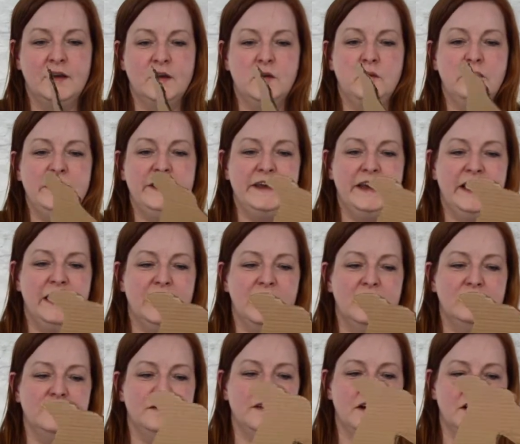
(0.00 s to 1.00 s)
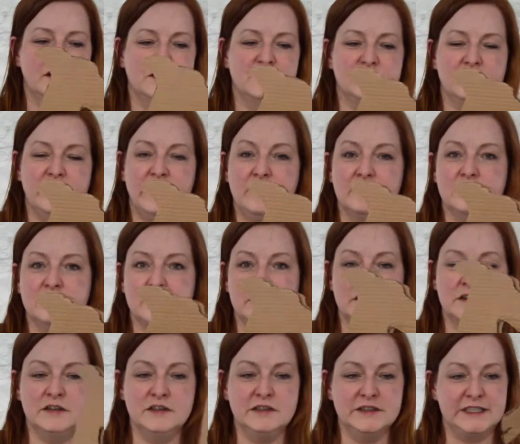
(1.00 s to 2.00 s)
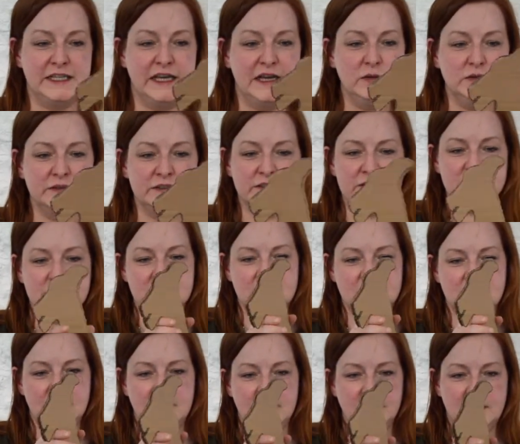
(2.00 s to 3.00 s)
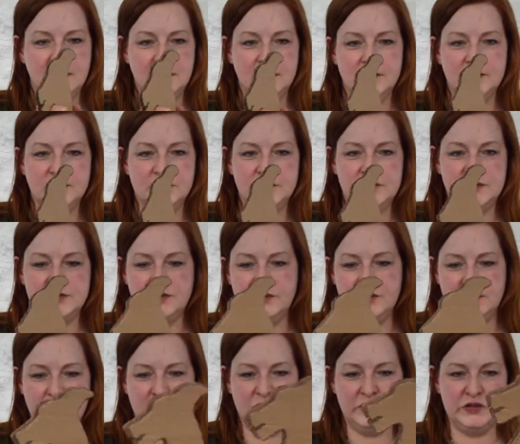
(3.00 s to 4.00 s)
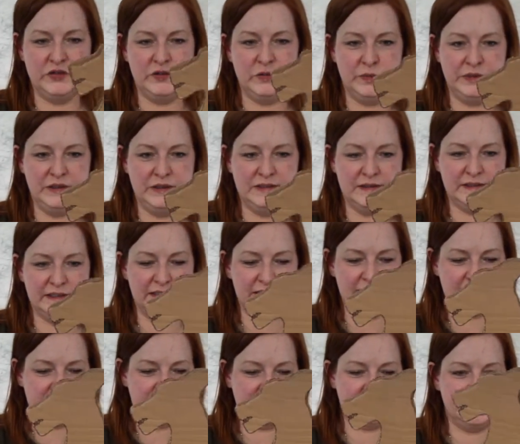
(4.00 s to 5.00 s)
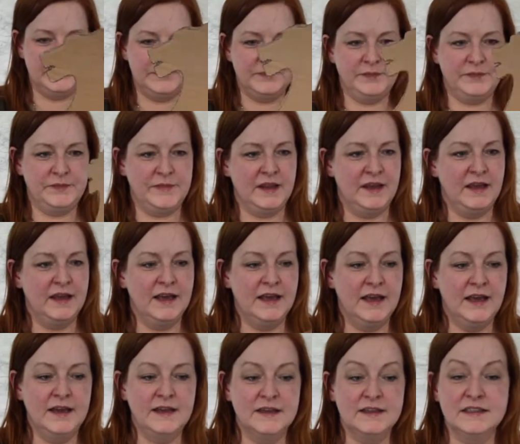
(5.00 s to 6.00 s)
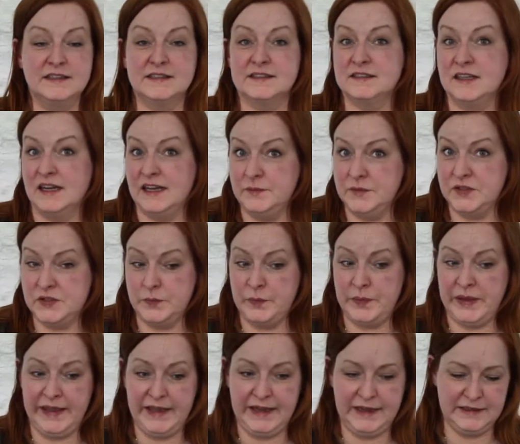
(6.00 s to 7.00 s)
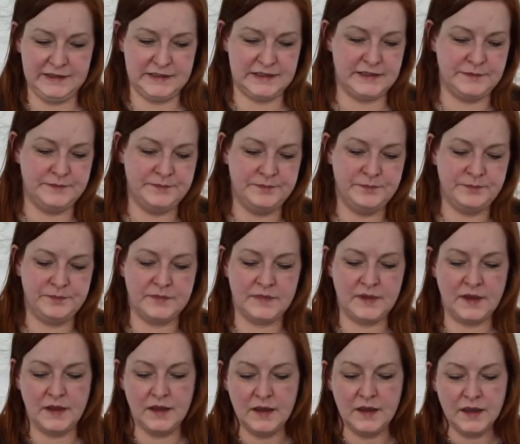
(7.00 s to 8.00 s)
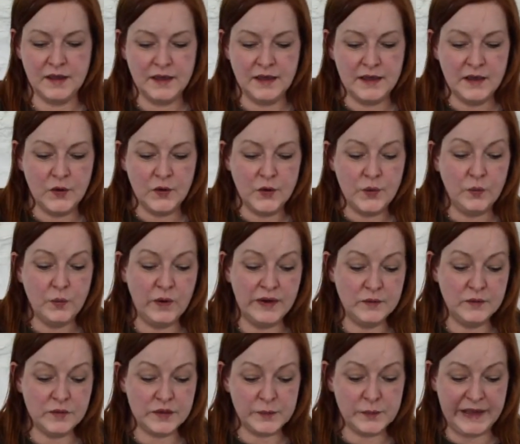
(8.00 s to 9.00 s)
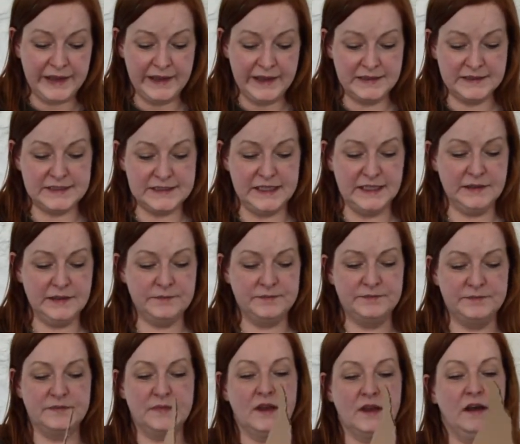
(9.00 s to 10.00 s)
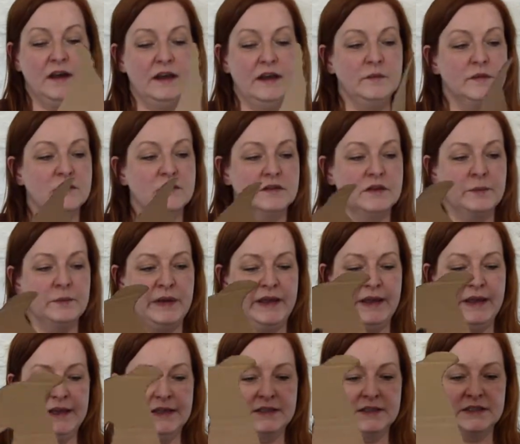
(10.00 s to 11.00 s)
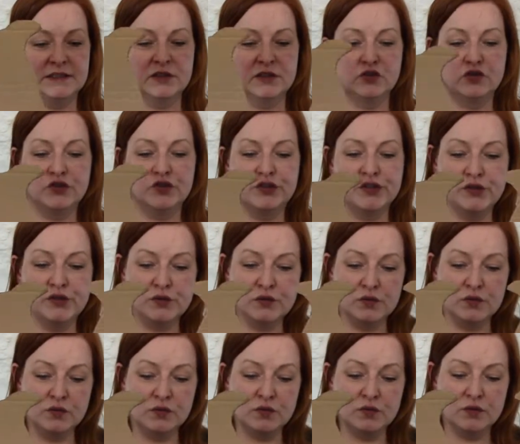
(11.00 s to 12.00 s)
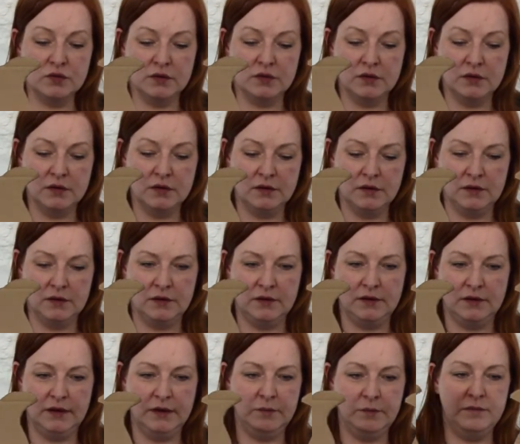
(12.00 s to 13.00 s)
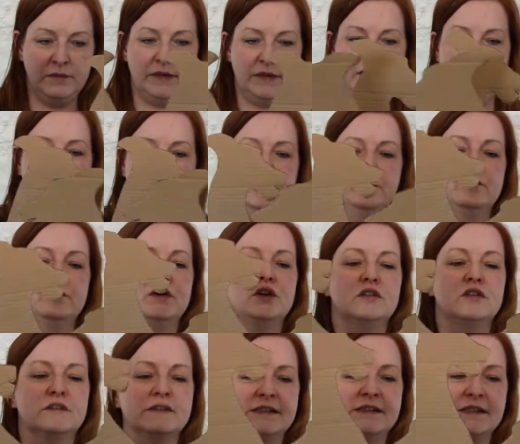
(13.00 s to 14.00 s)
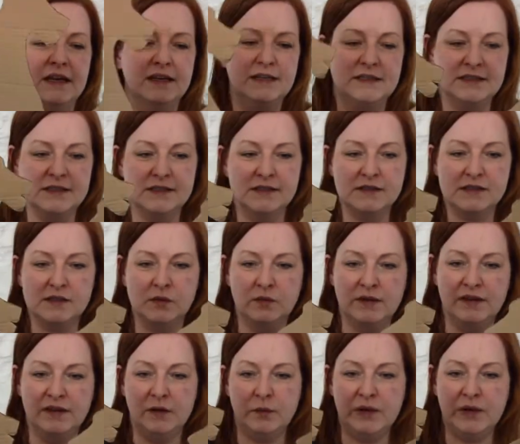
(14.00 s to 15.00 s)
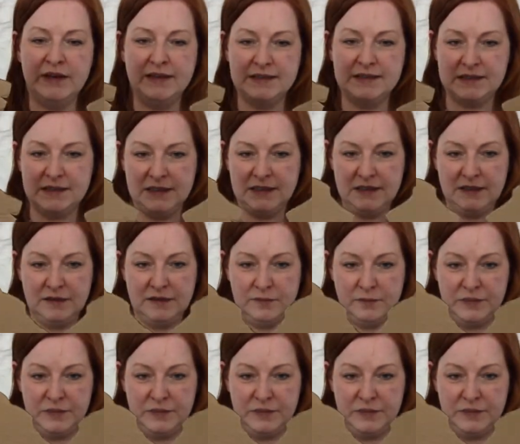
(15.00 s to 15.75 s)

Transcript: we have our dragon cut out in 2 pieces. It's time to paint. When we're painting, I'm going to paint 2 kind of a mirror side. So when they're placed